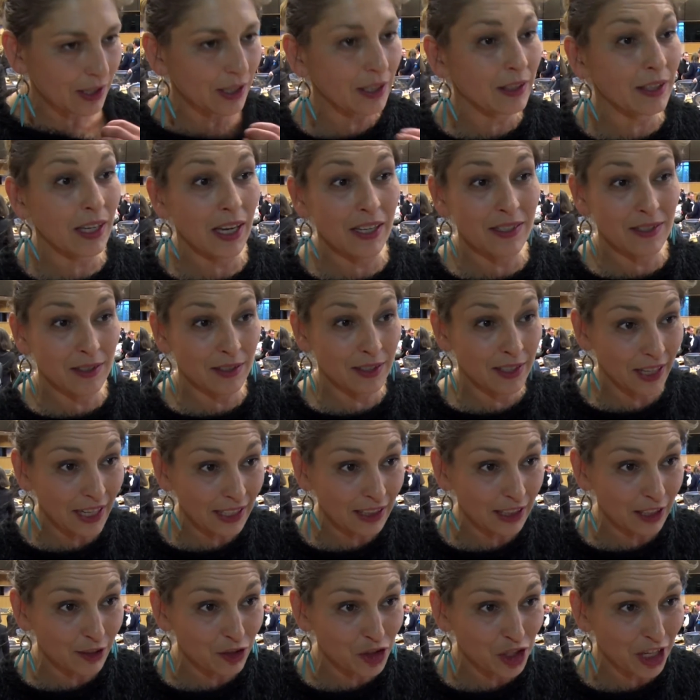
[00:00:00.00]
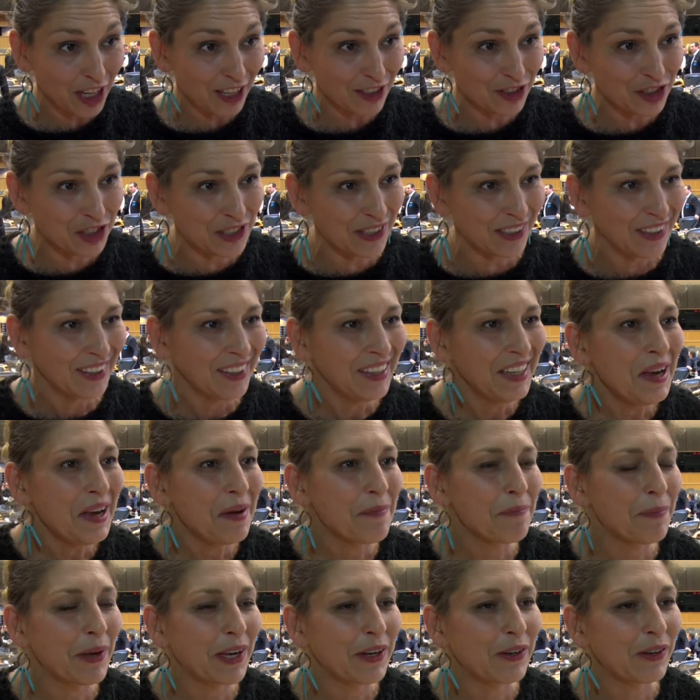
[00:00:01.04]
It has greatly changed
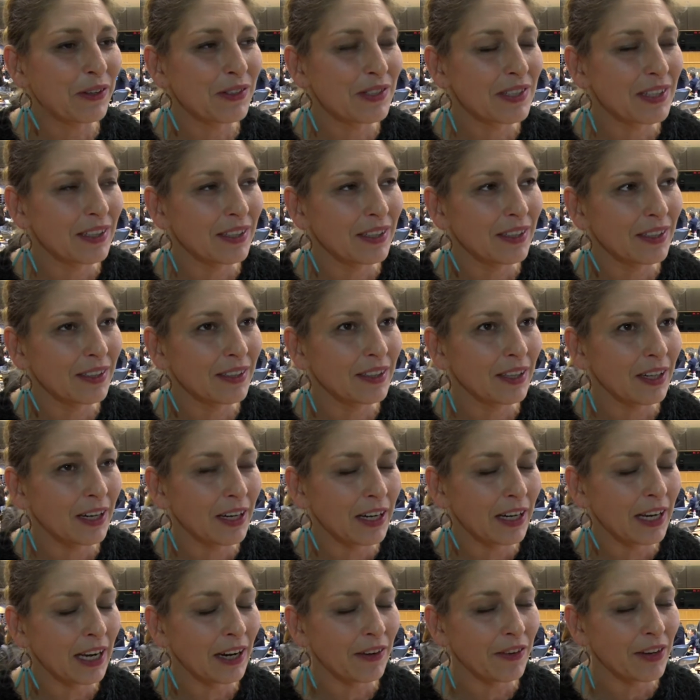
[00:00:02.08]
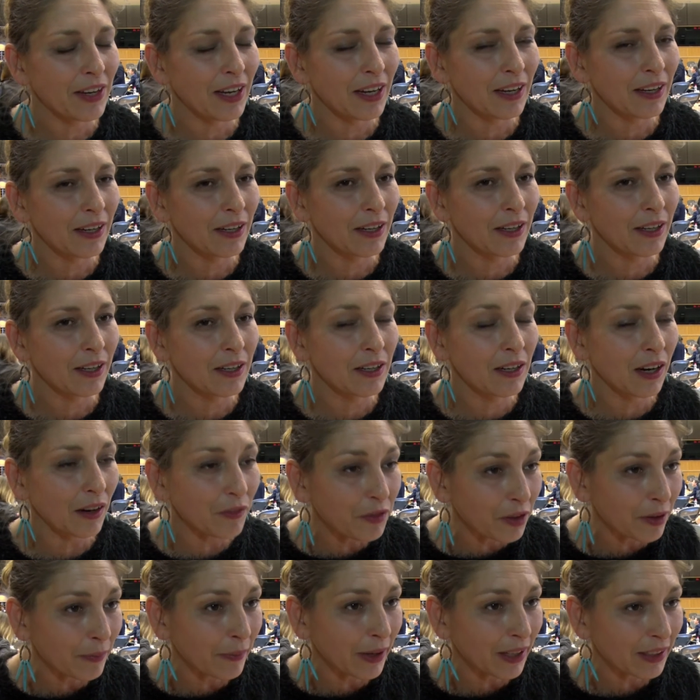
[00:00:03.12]
because the Hungarian
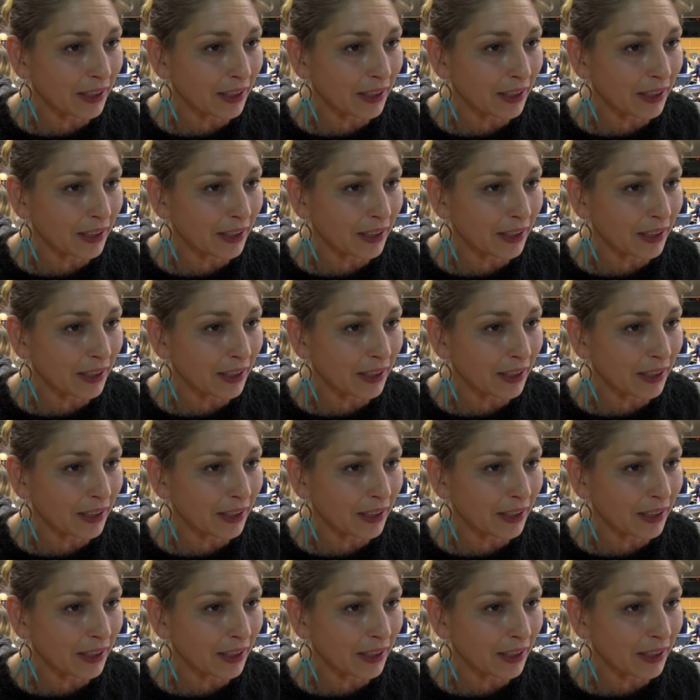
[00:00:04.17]
government